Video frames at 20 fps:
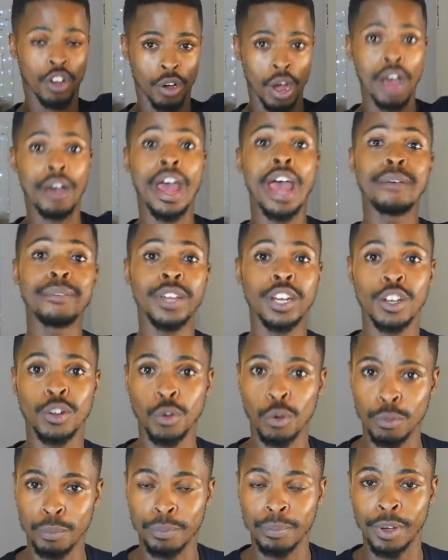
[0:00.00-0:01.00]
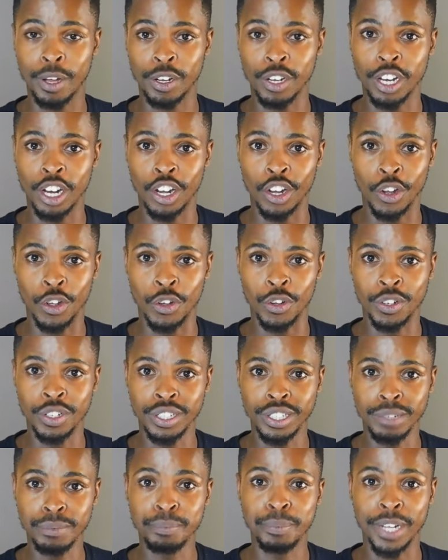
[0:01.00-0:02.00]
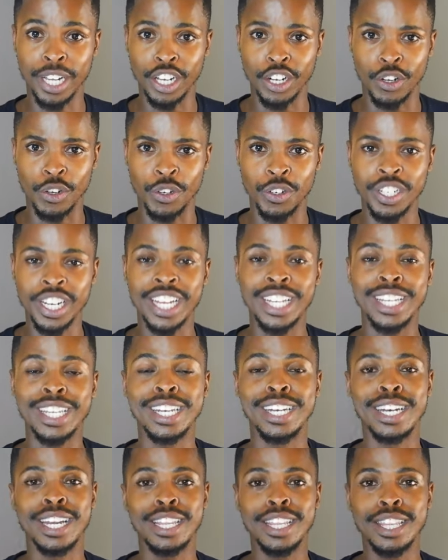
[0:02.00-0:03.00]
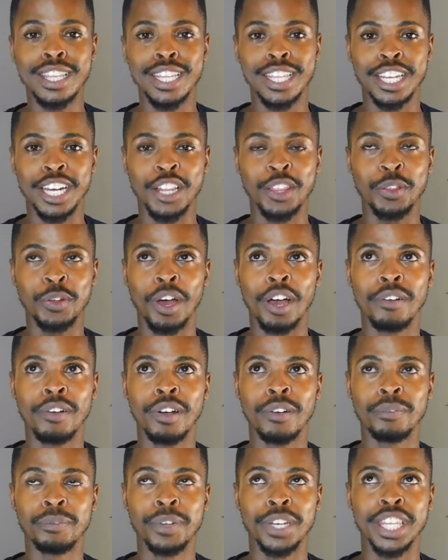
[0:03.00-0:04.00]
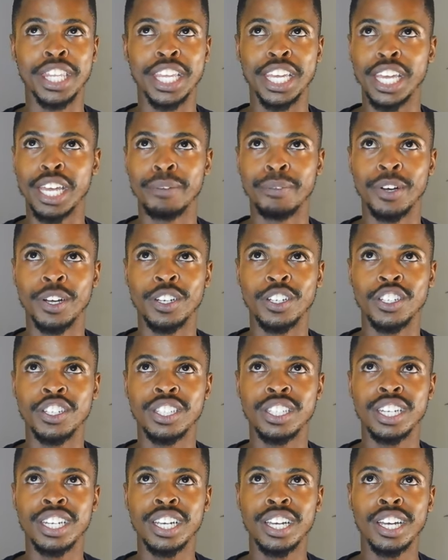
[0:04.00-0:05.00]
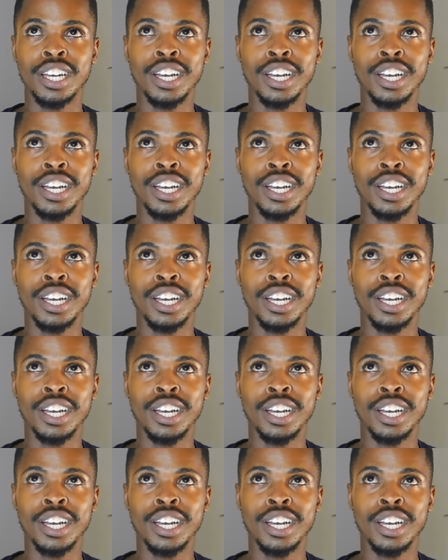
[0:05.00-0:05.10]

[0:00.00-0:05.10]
I am gonna talk about alone, being alone, and then another thing that I've been thinking about just.